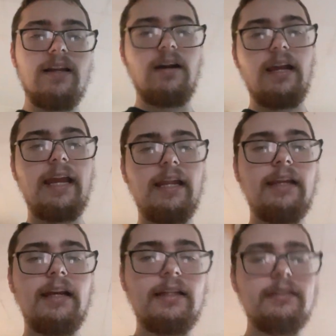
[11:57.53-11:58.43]
And
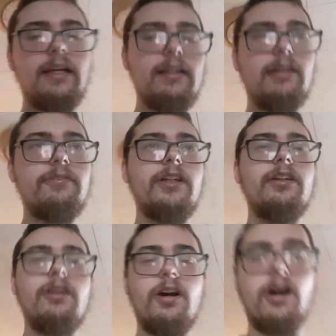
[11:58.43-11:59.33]
I I love it.
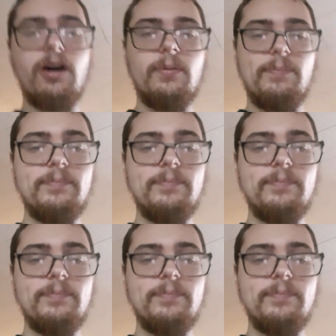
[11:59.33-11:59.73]
Um